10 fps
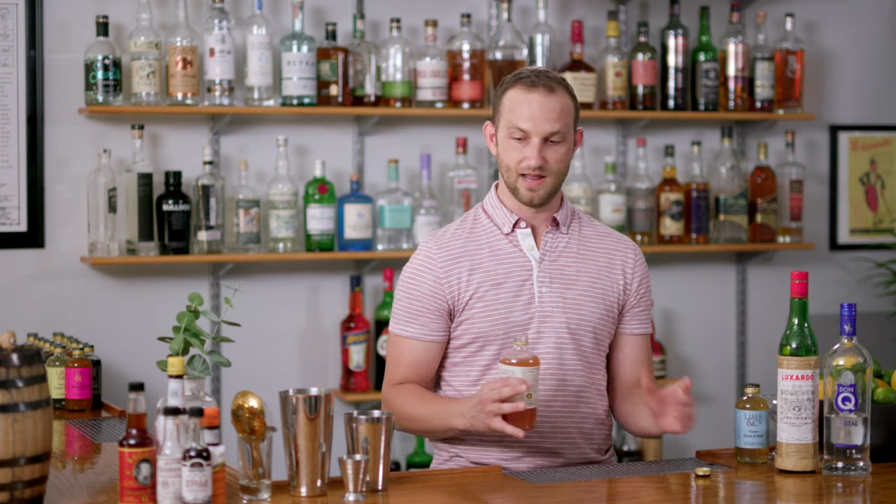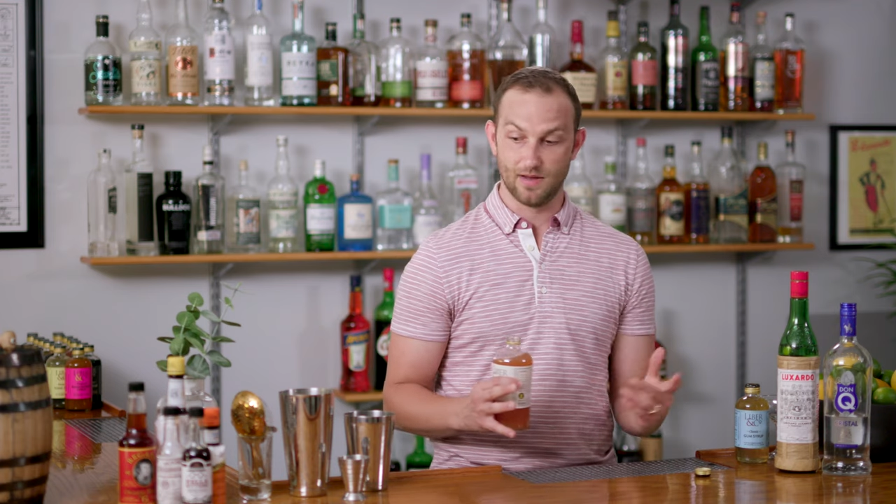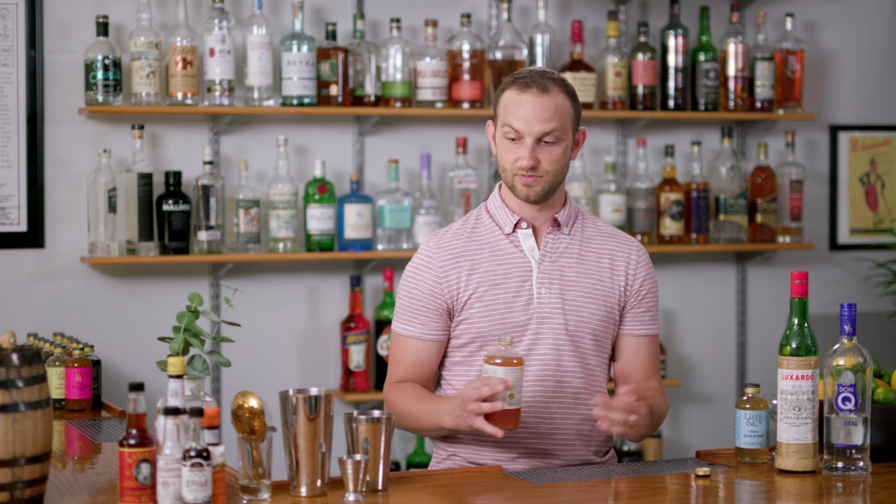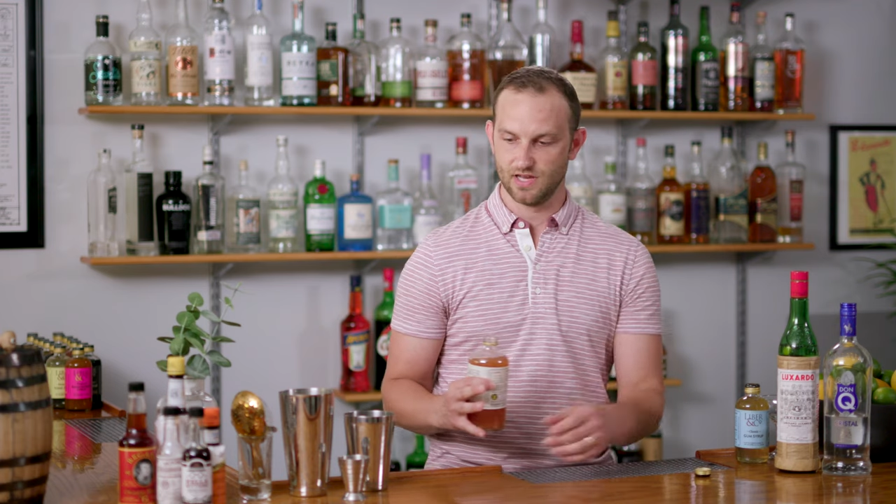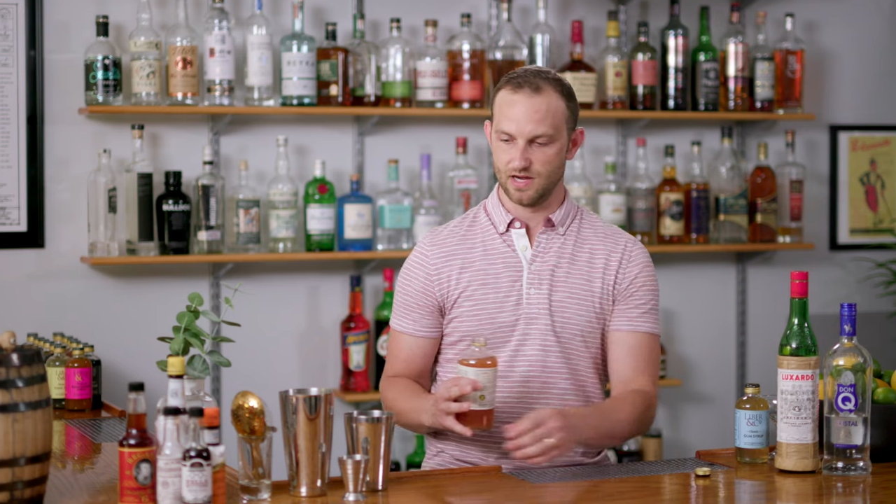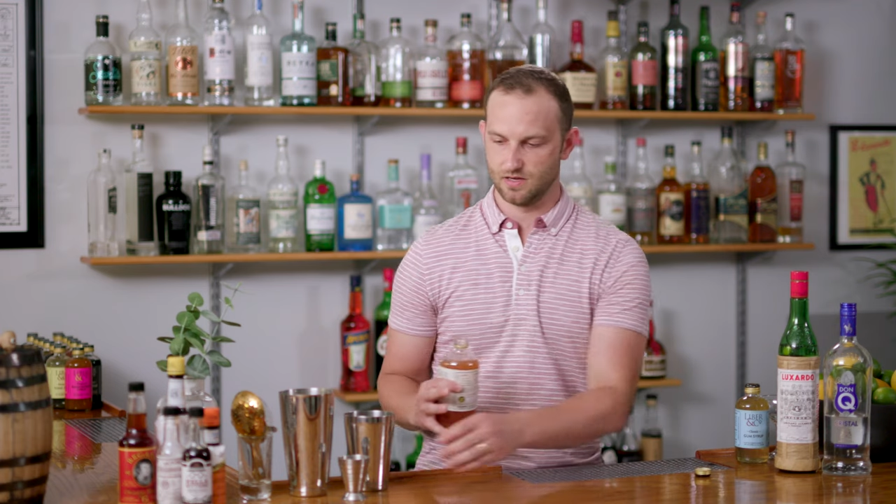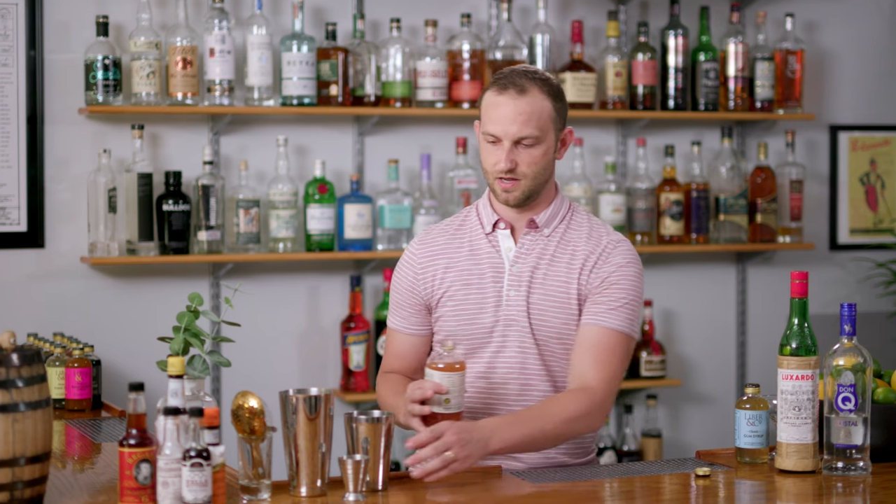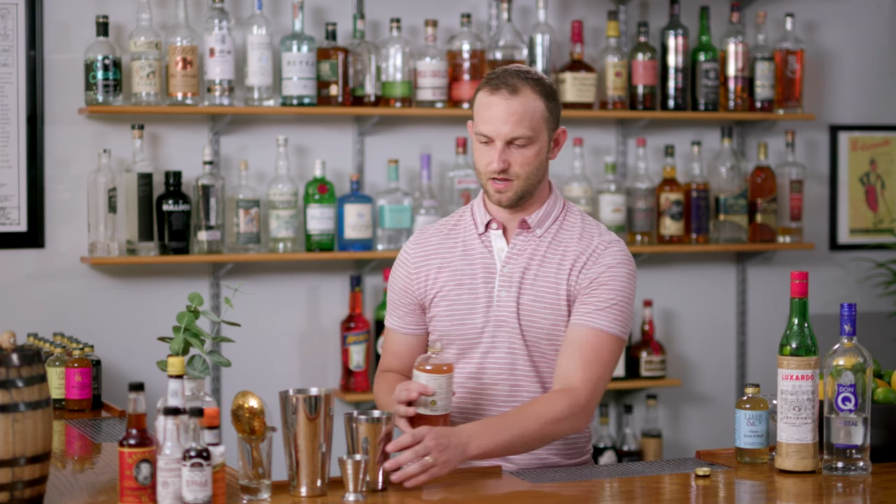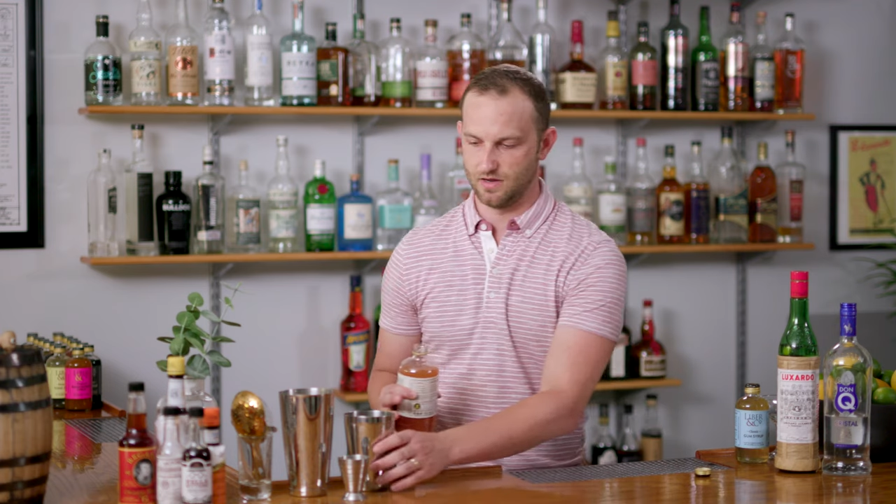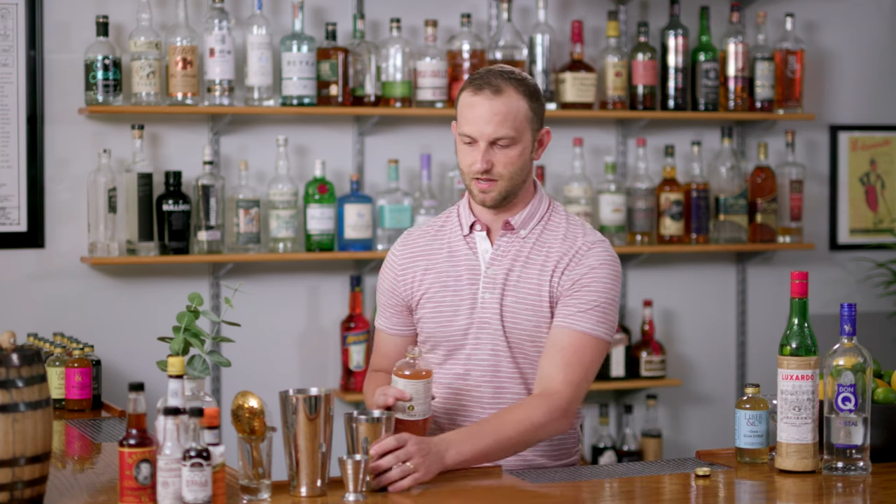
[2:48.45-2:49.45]
namesake
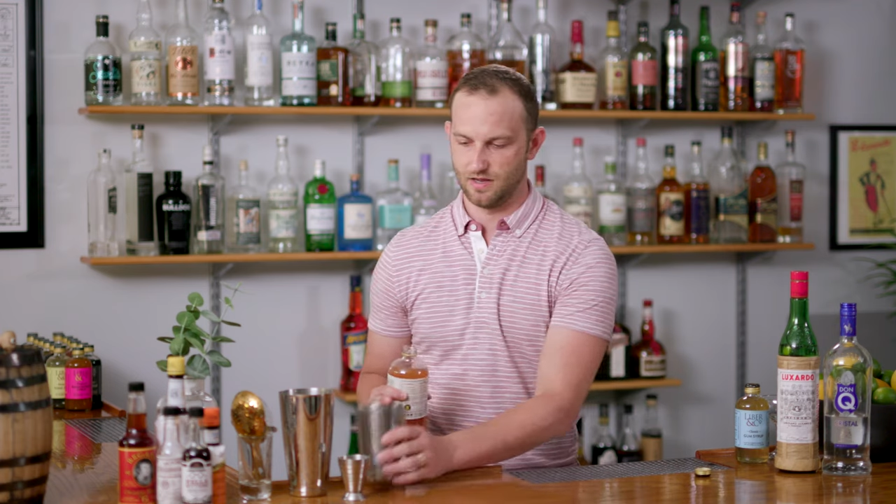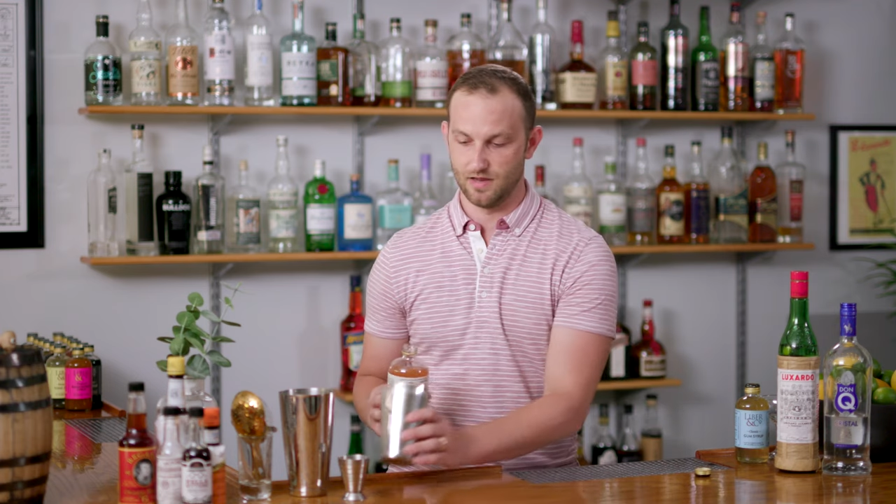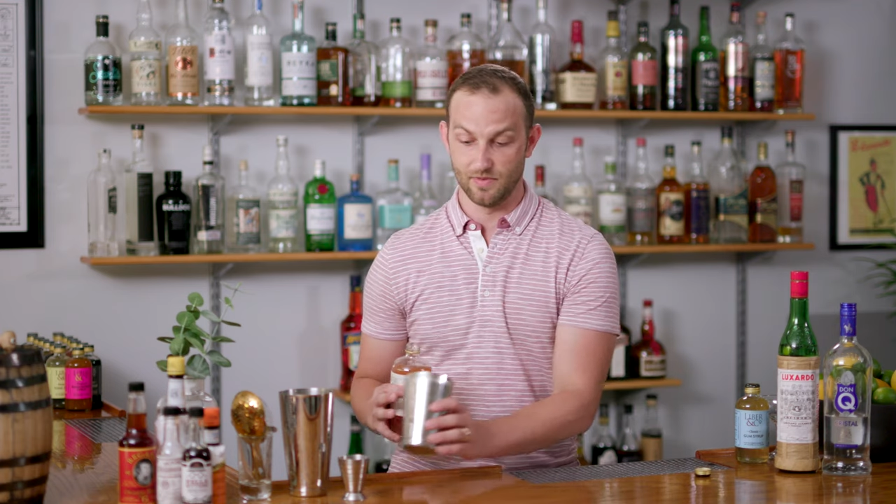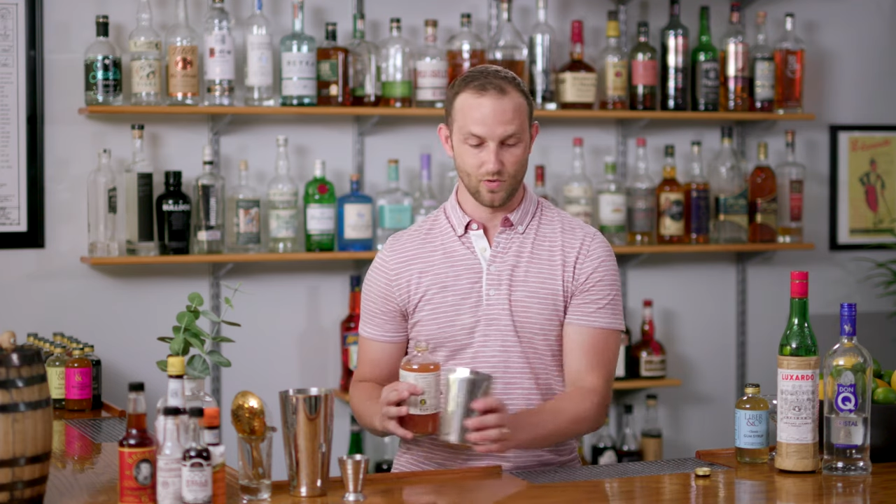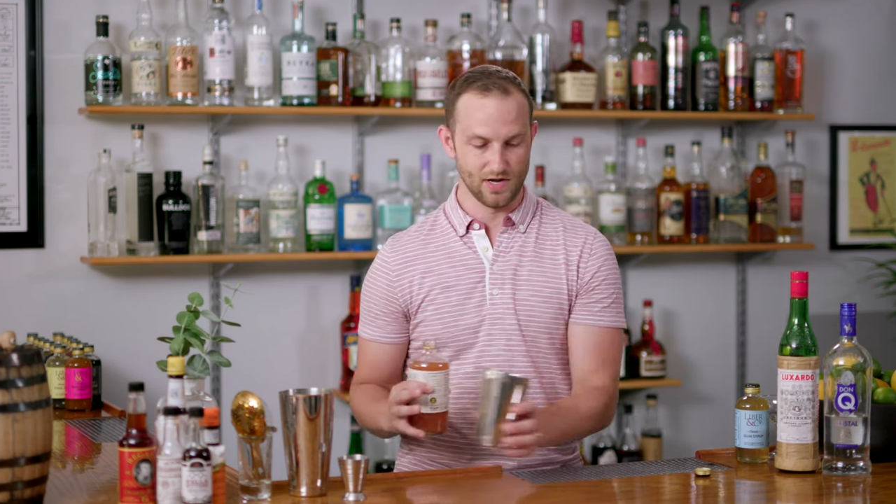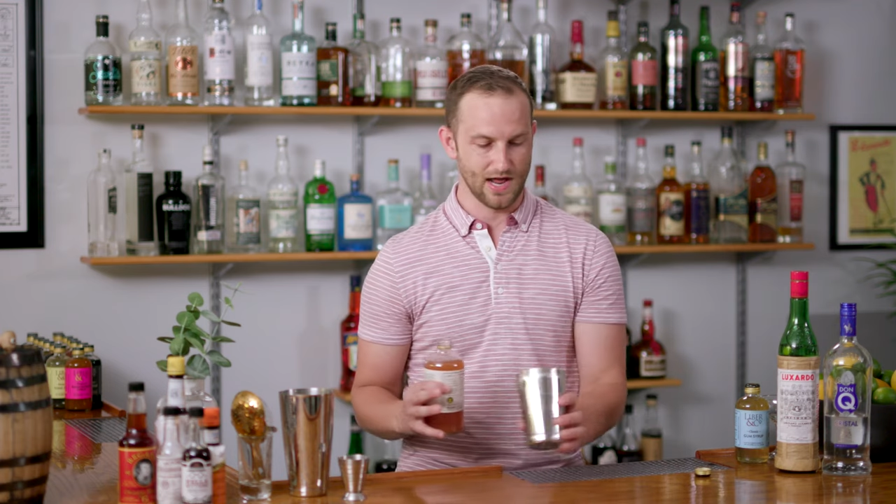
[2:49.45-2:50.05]
uh, Hemingway